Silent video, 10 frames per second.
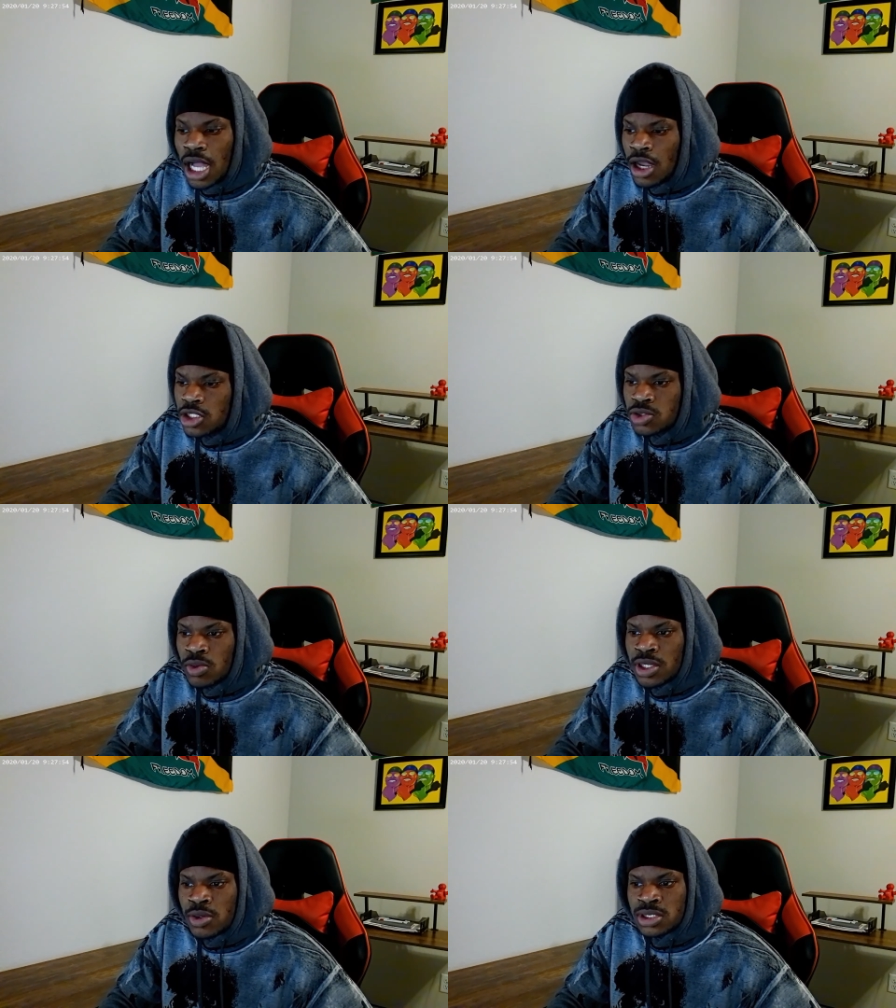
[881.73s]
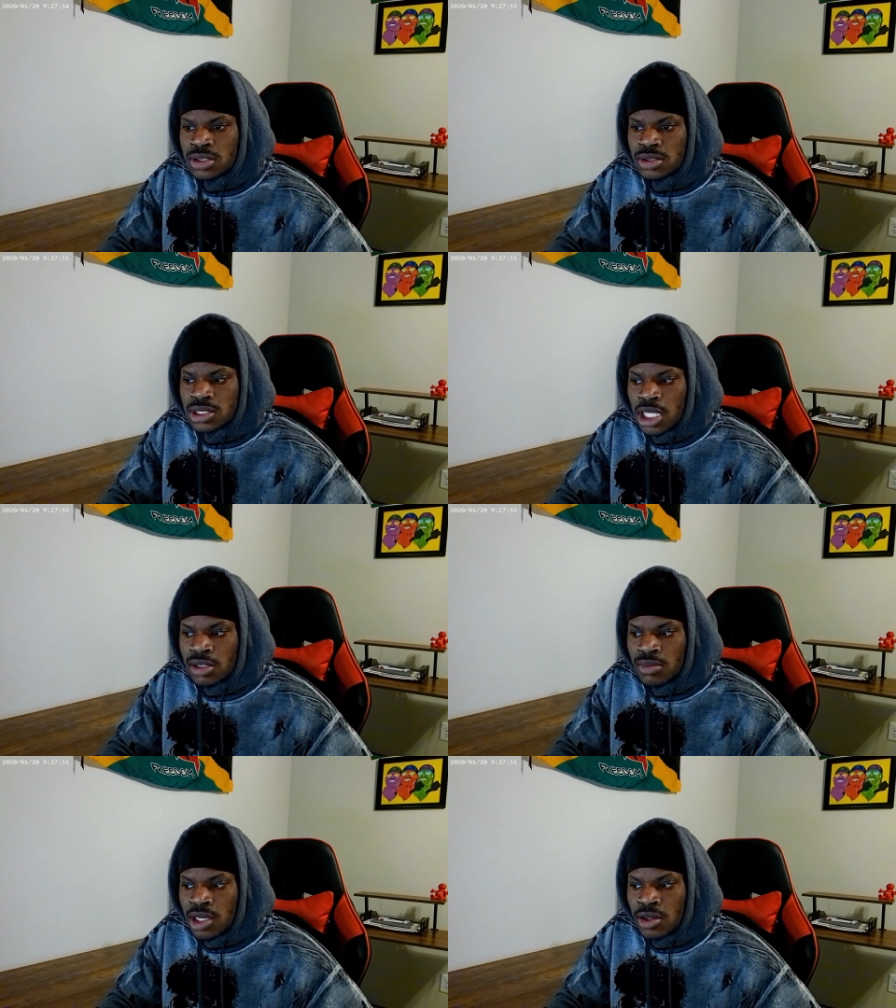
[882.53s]
I could have sworn it was in
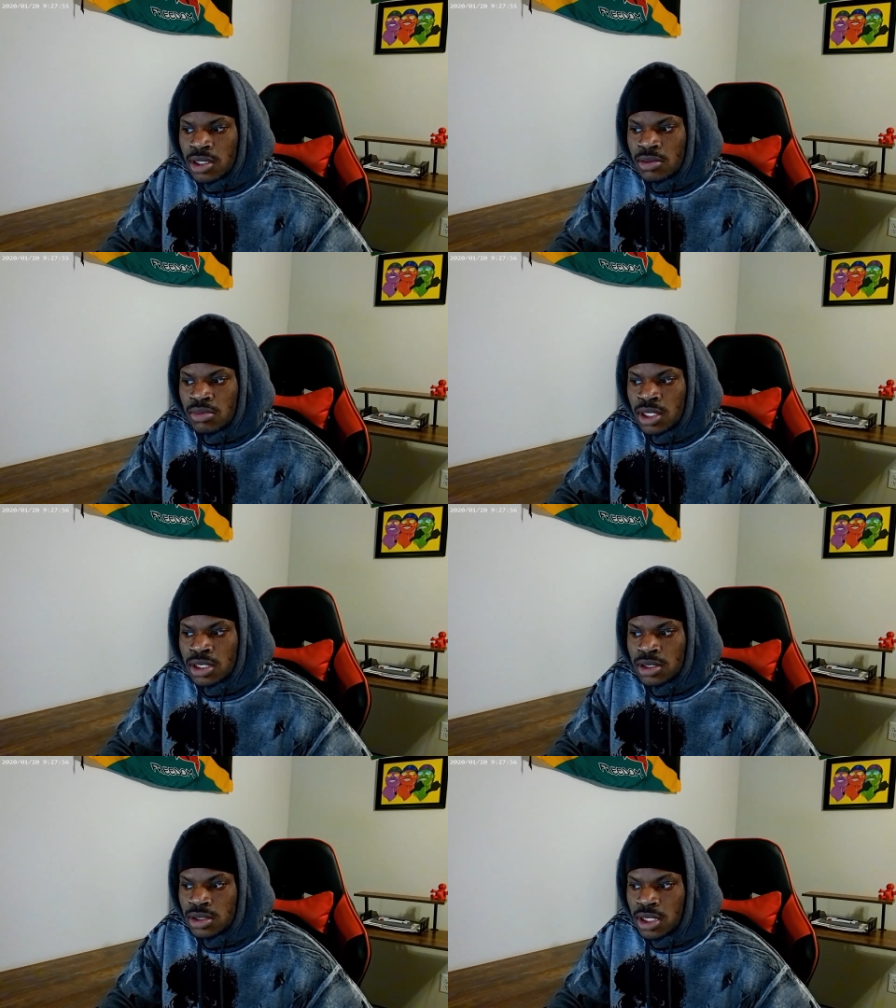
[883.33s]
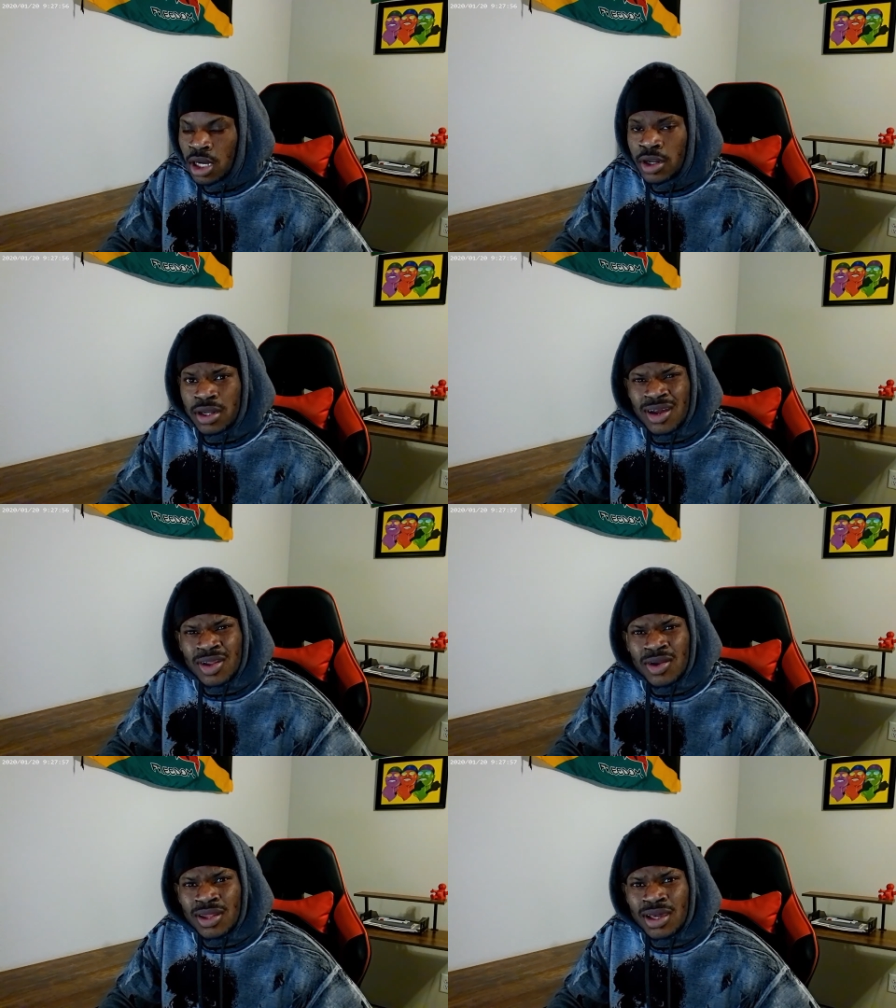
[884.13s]
South America, but Are
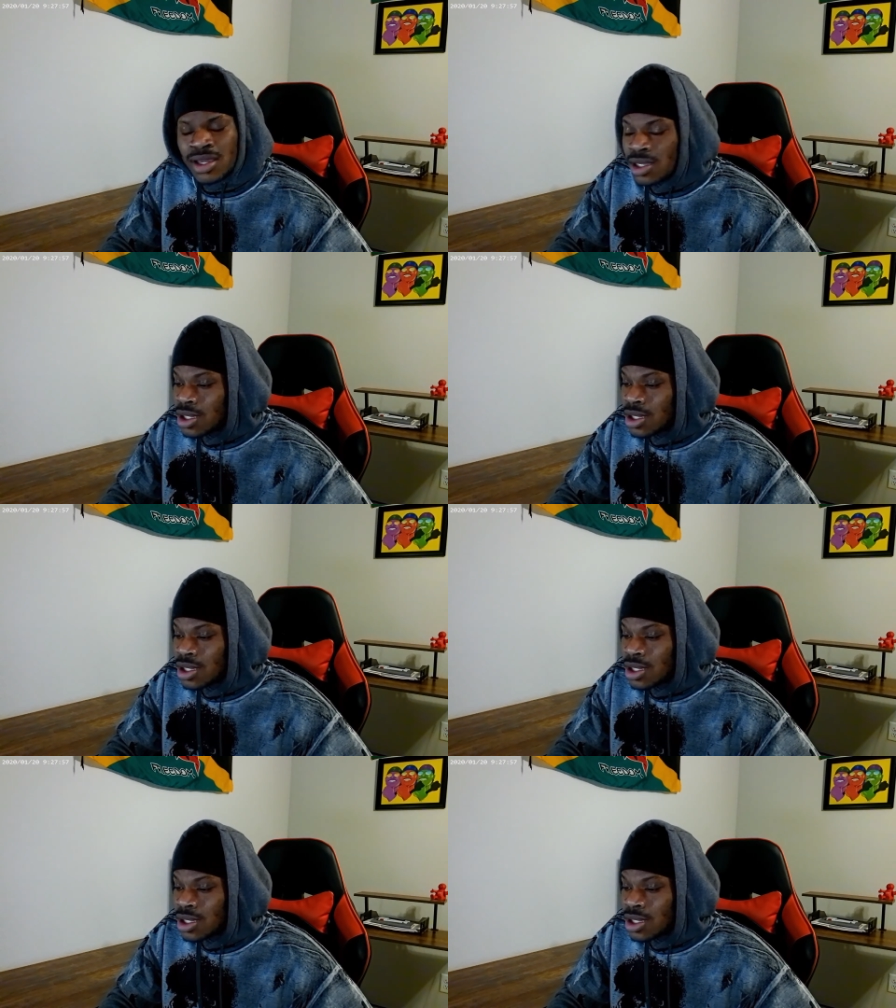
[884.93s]
there a lot?